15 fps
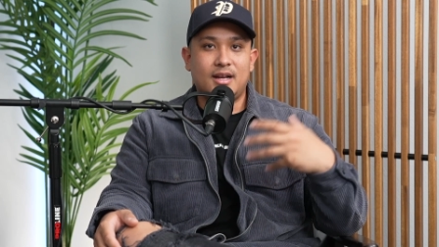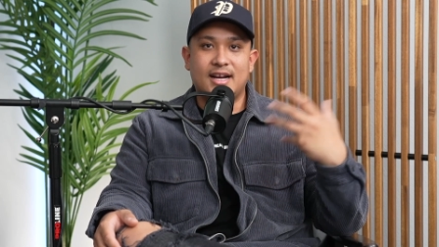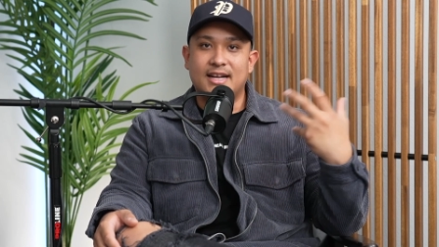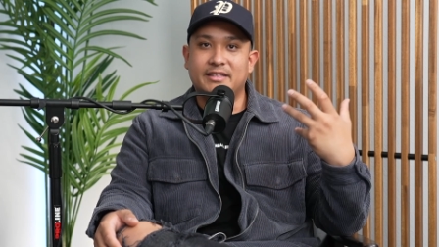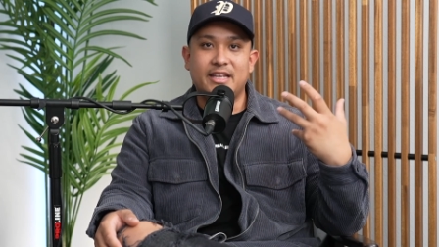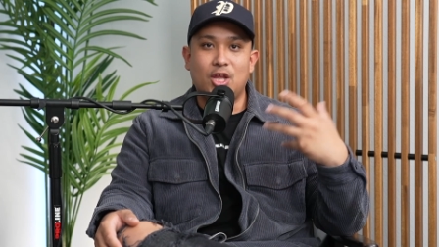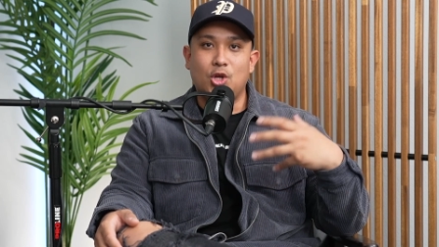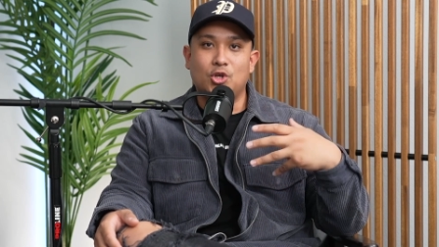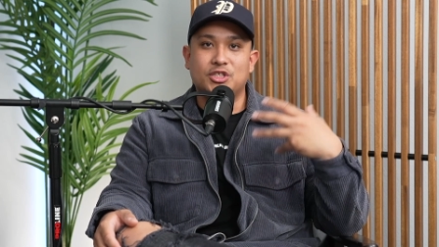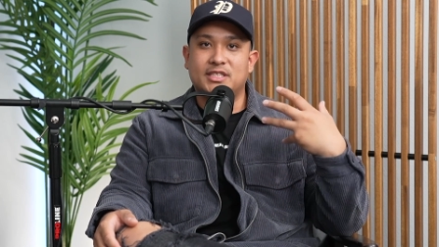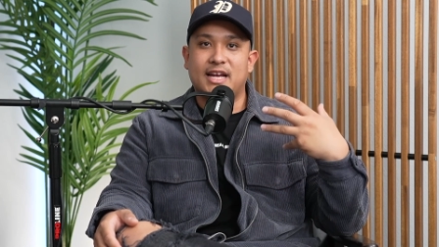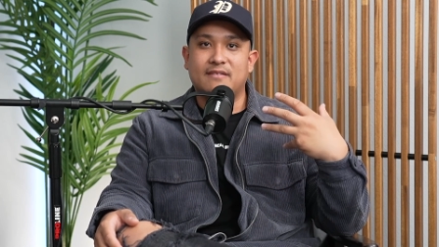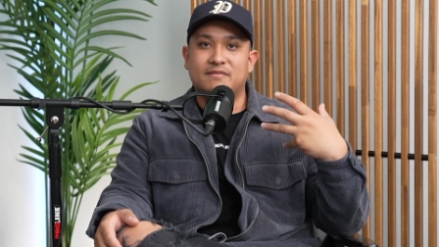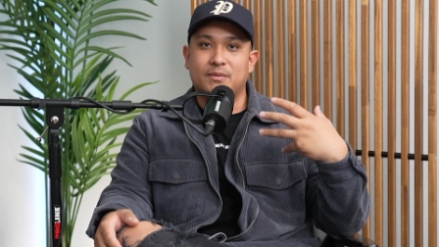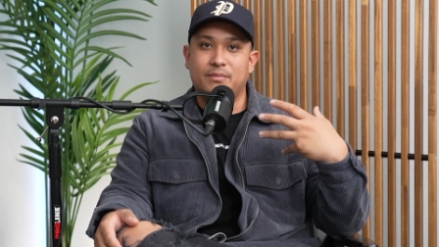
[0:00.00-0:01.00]
I think you just
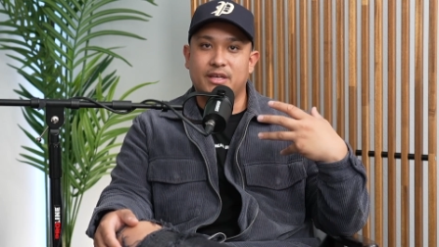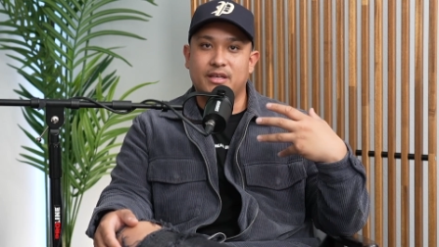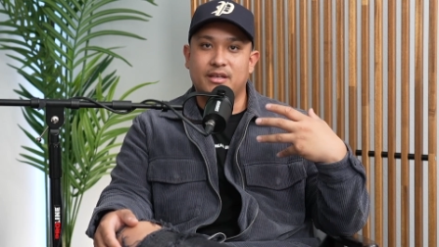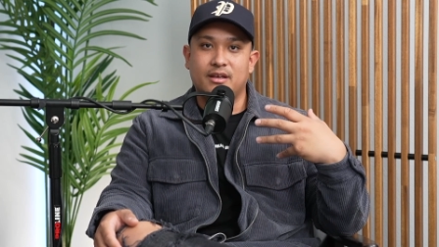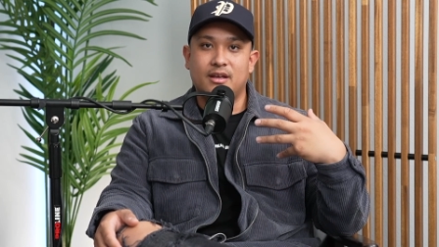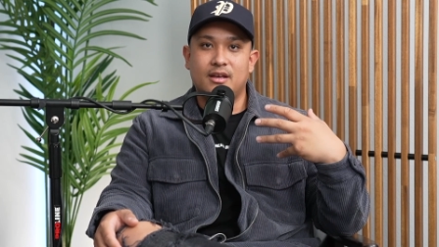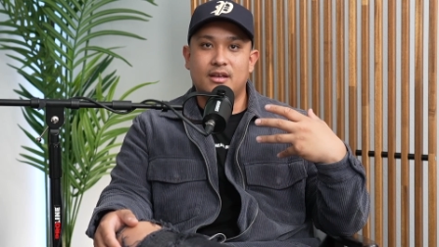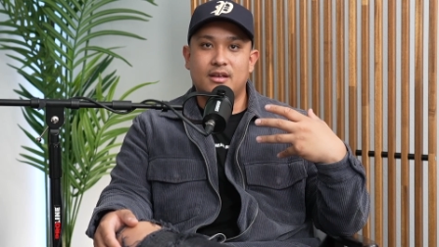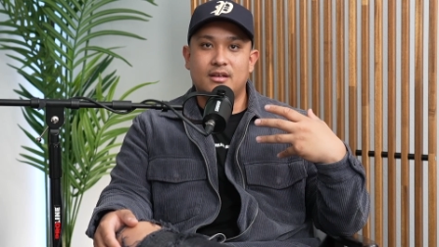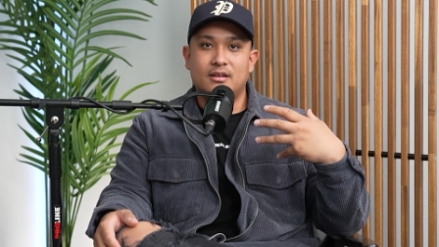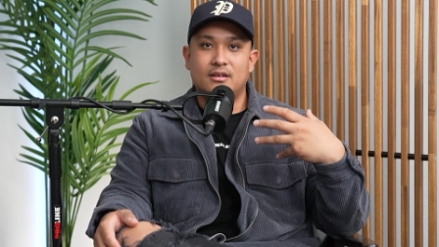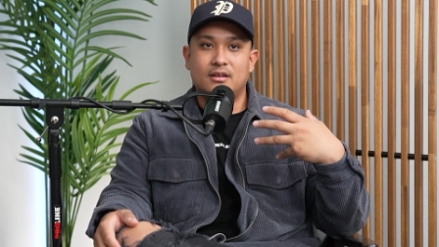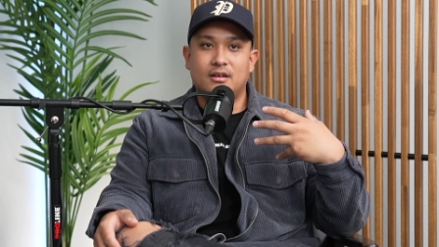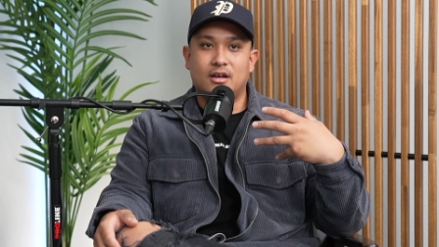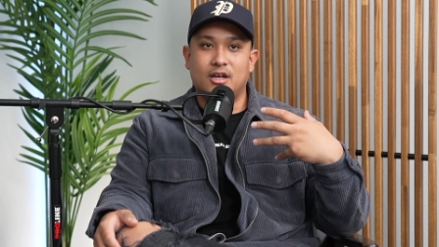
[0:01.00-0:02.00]
have to be
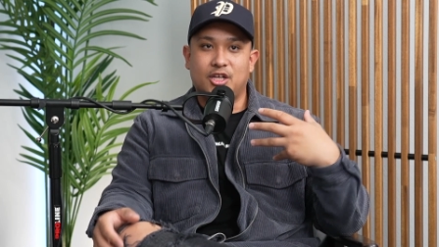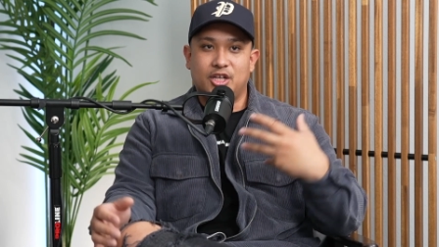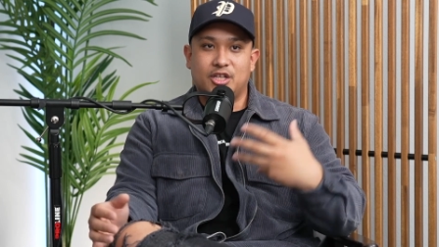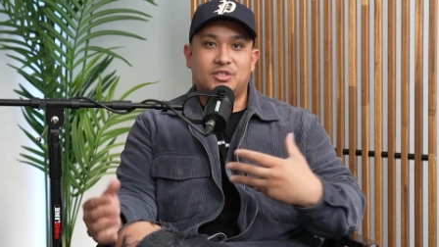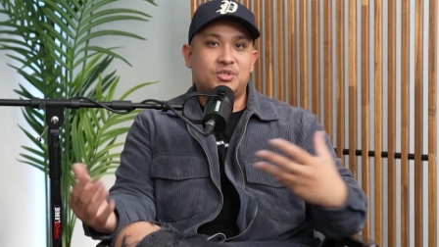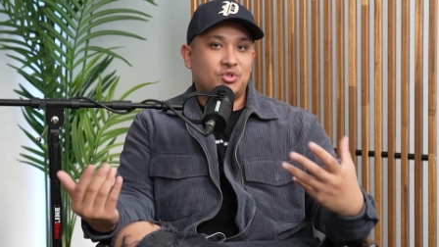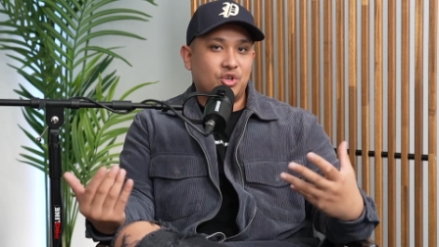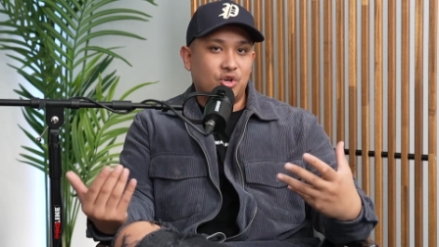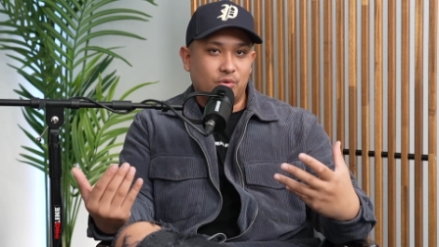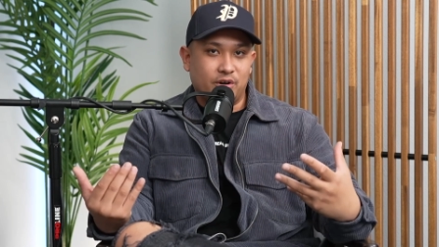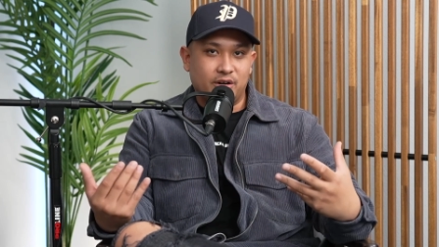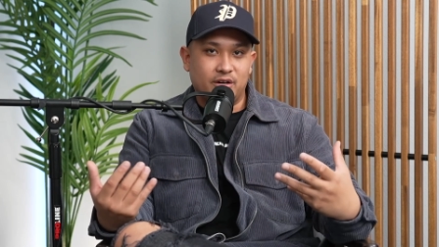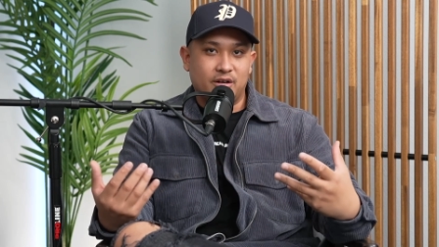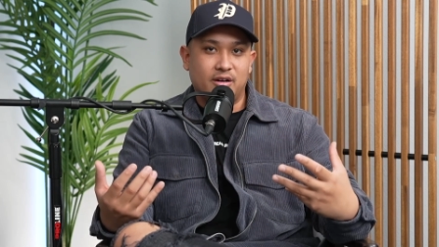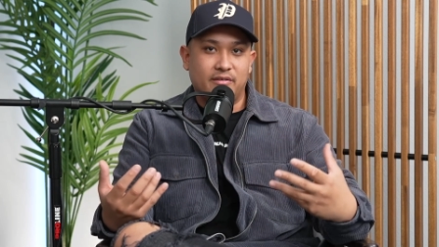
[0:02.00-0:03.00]
a good
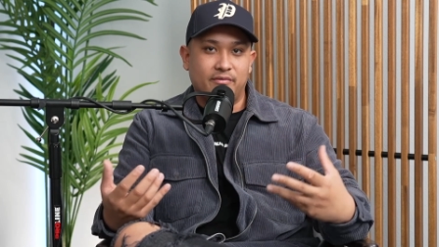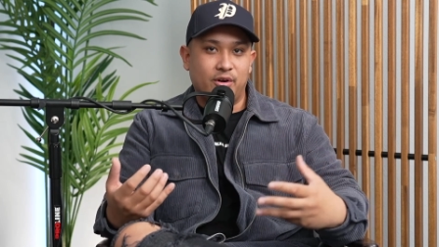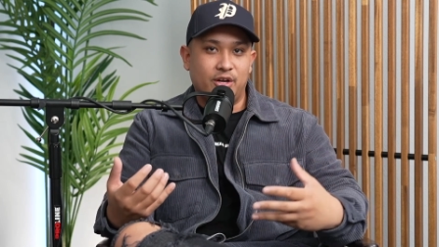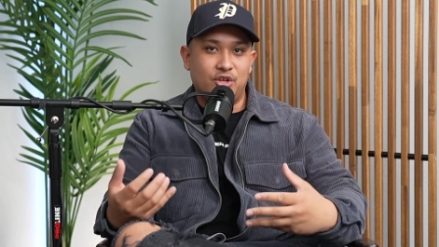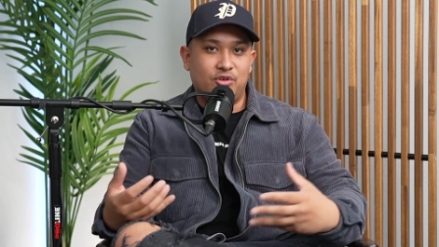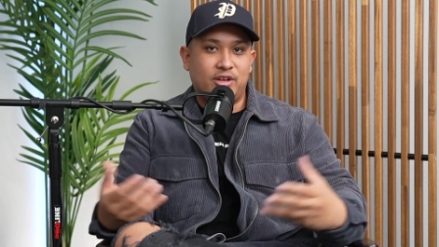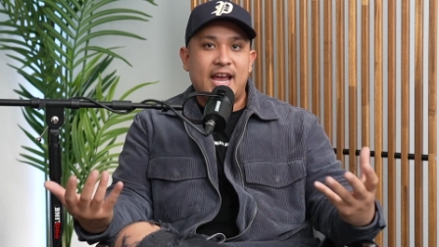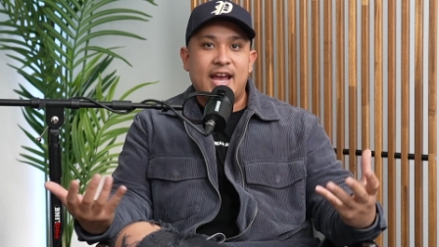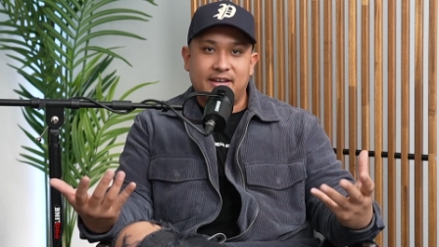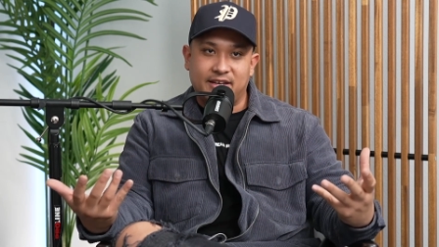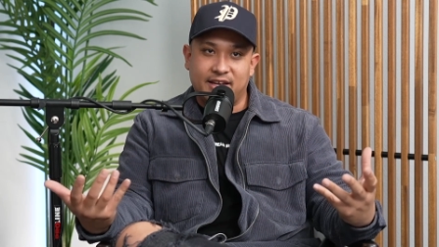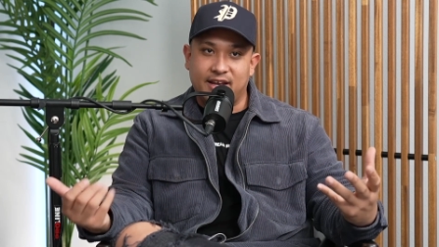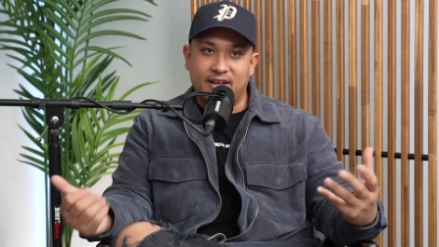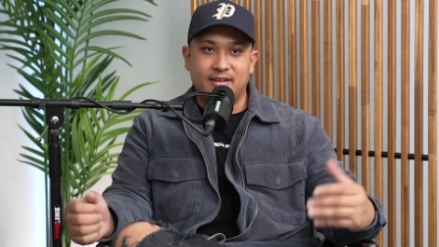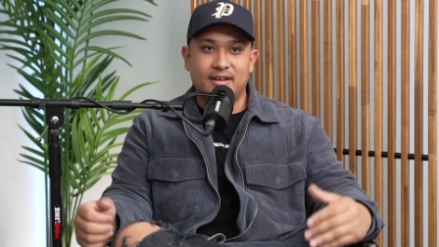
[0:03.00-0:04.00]
steward of what you can
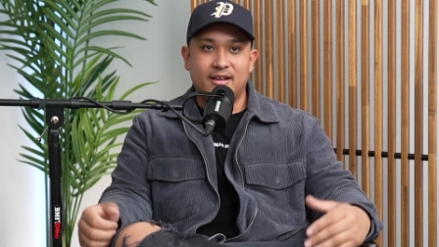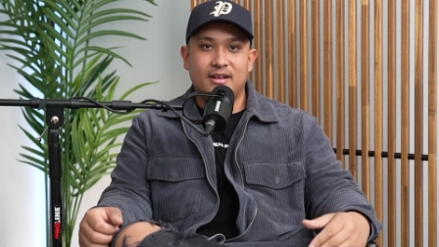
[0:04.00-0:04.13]
get.